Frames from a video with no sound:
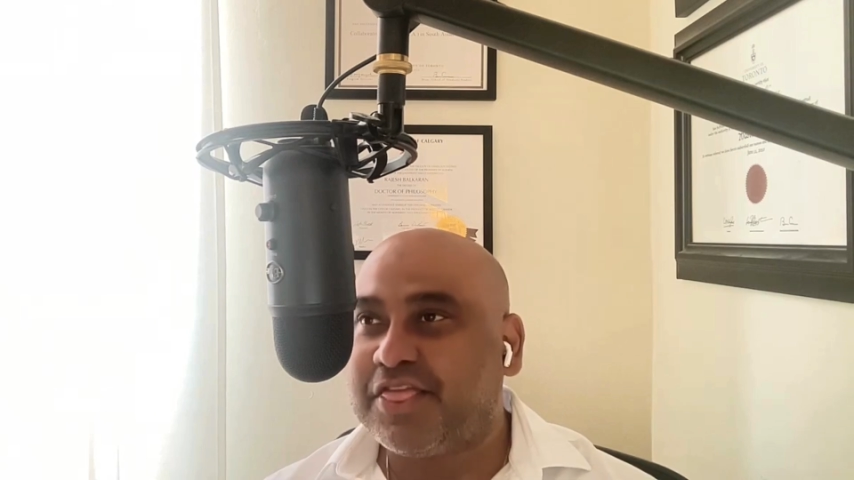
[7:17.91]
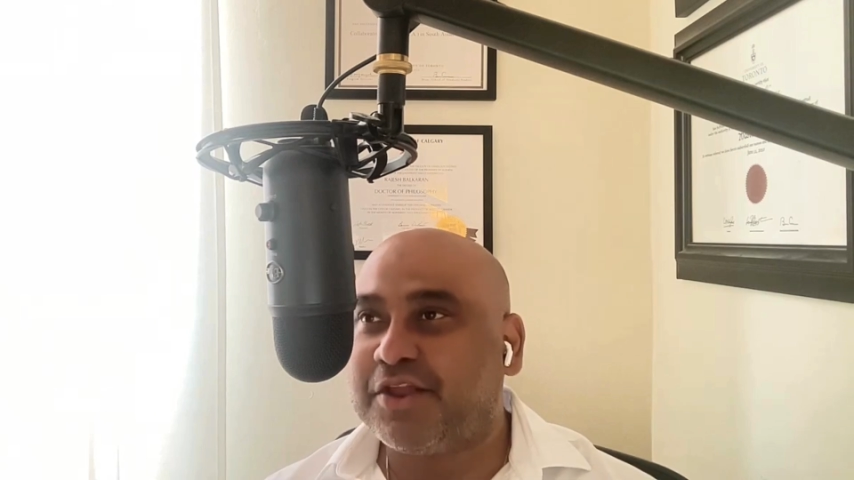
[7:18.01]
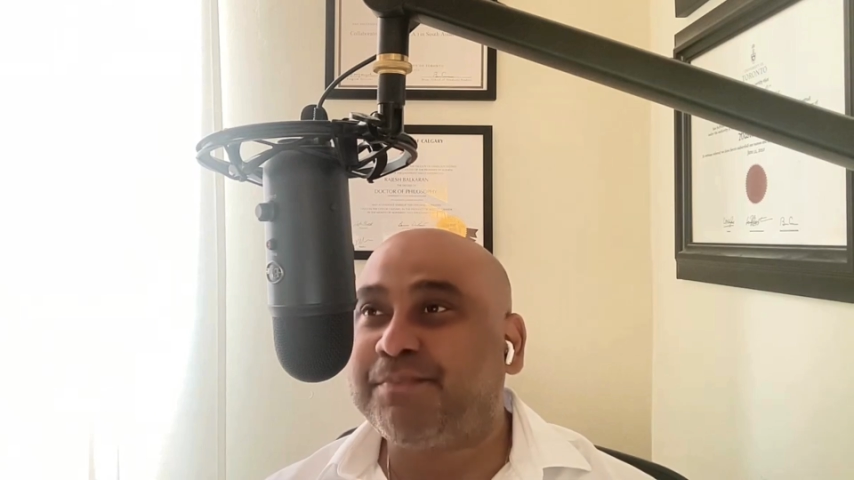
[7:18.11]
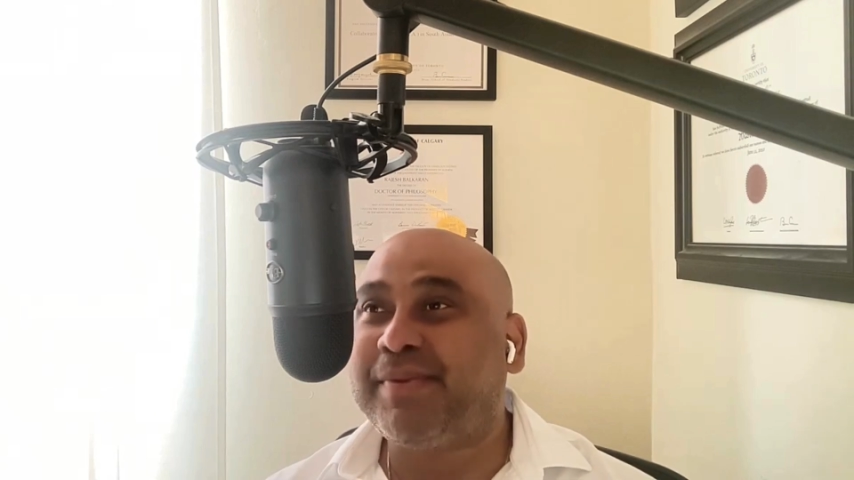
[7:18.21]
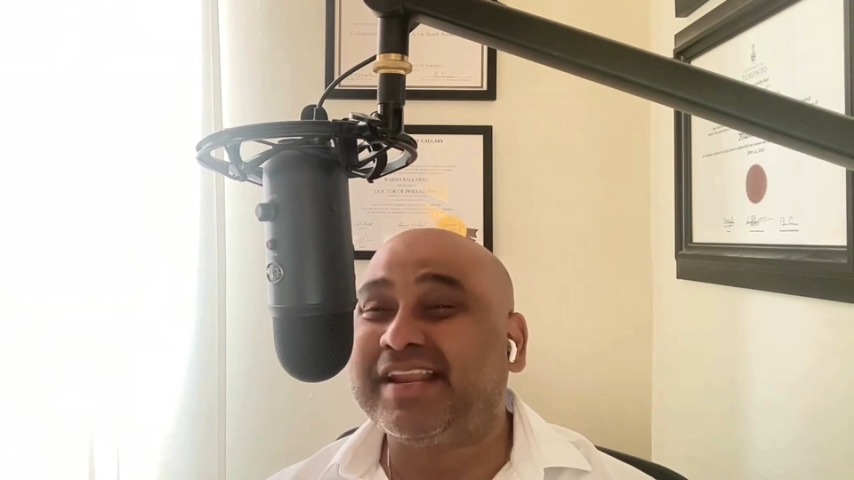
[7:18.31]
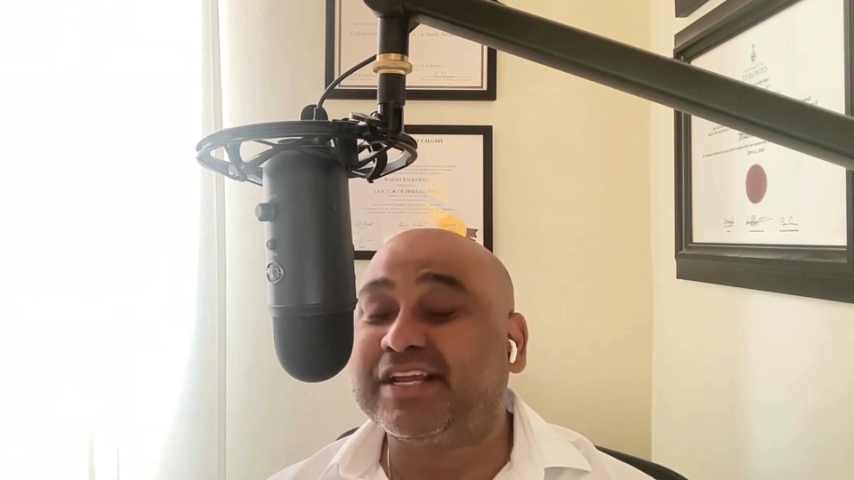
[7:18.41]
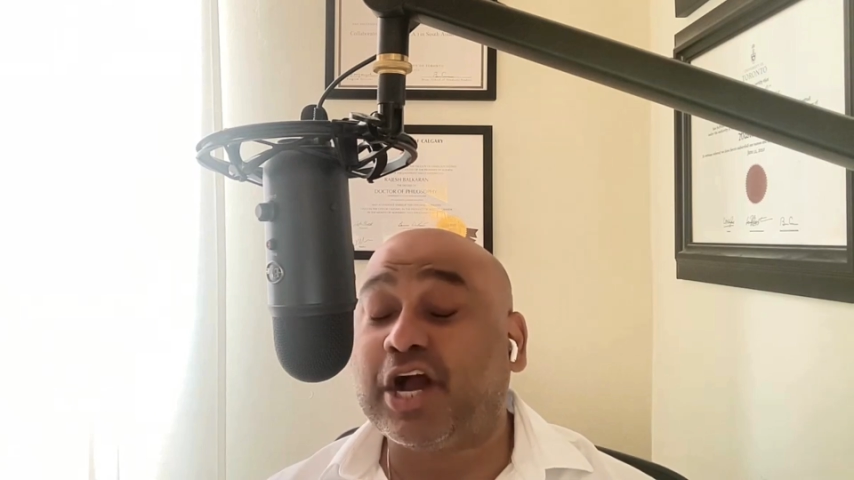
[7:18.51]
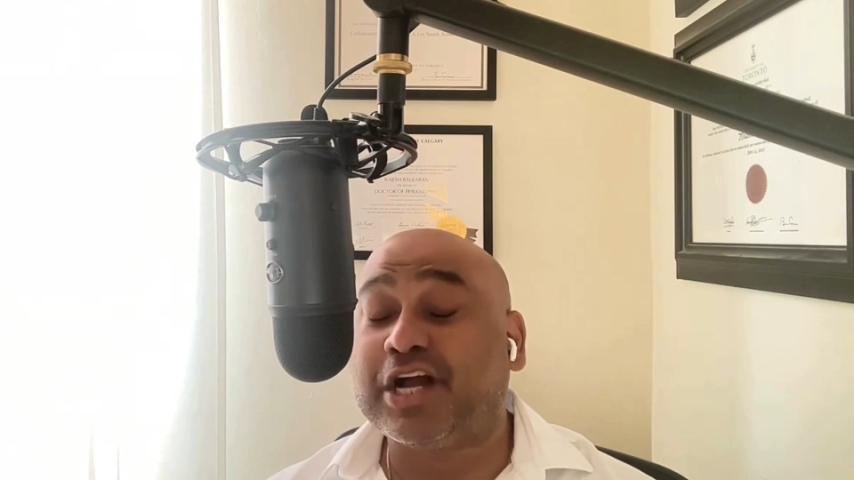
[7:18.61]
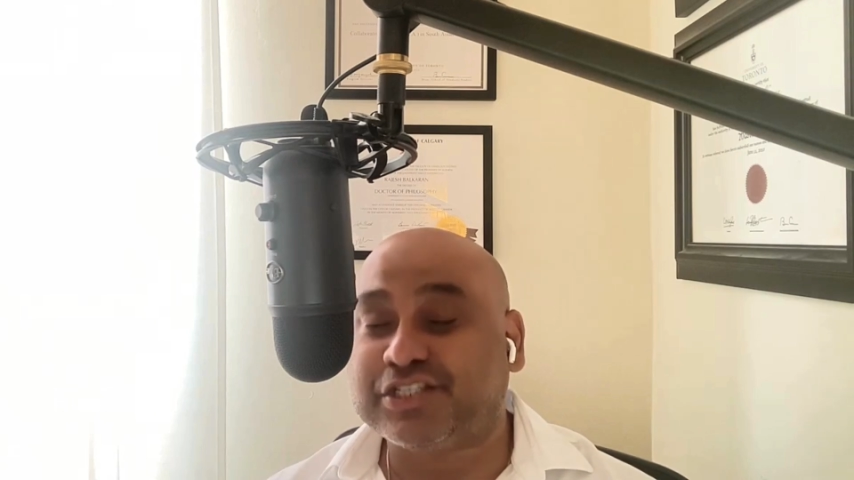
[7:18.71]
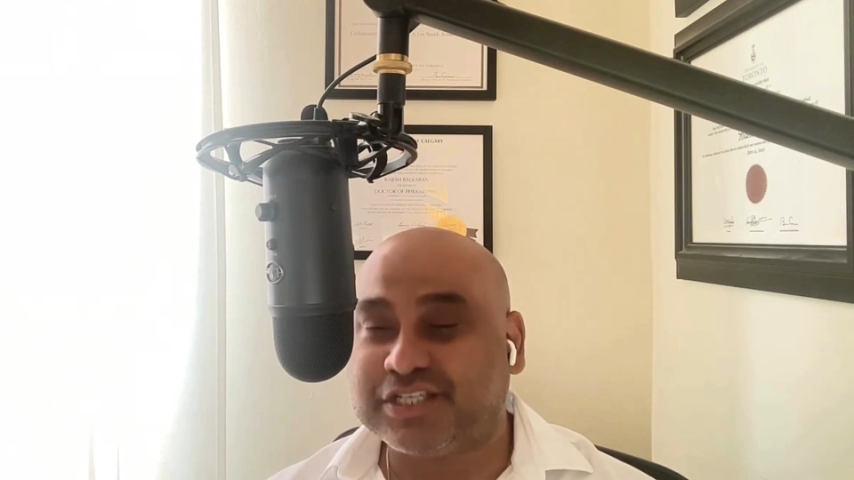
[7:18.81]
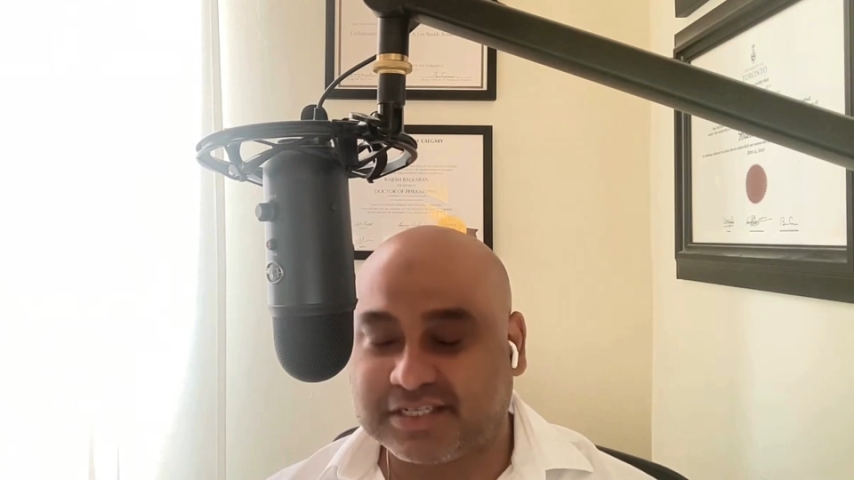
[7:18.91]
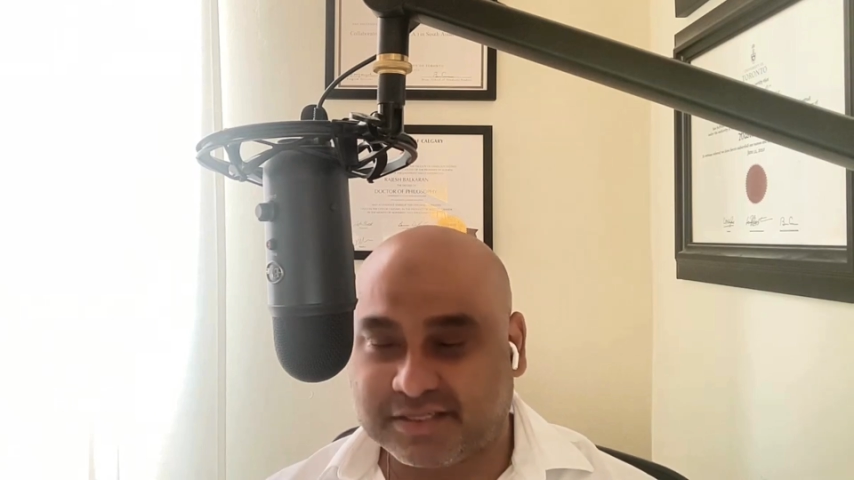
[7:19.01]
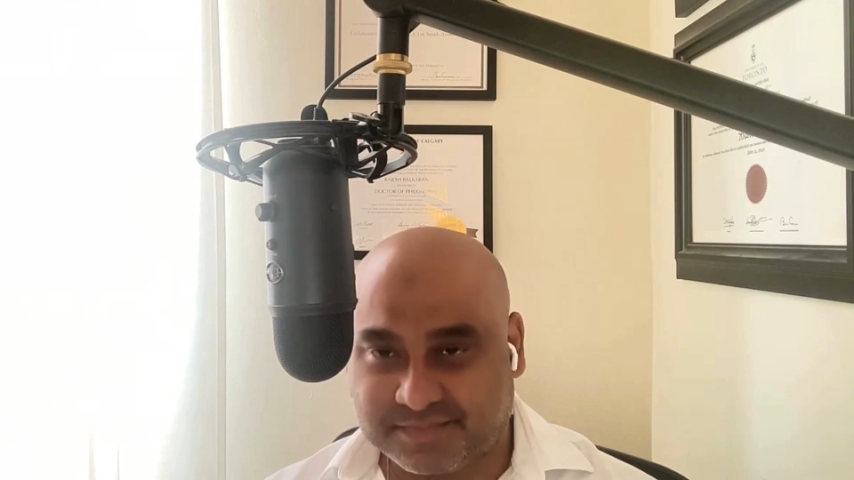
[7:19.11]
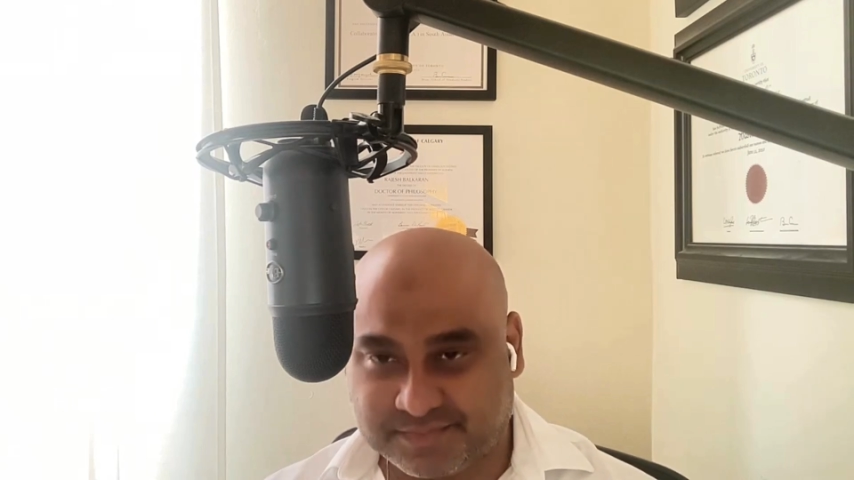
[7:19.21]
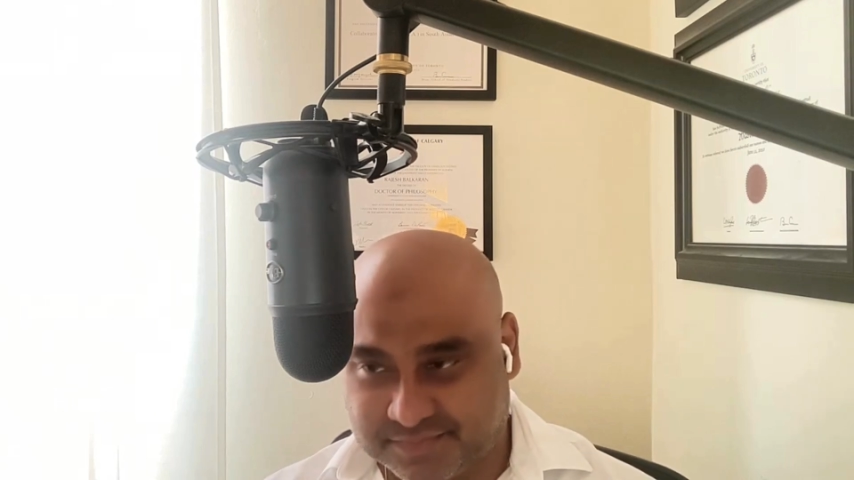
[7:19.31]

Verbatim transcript: they're pedagogic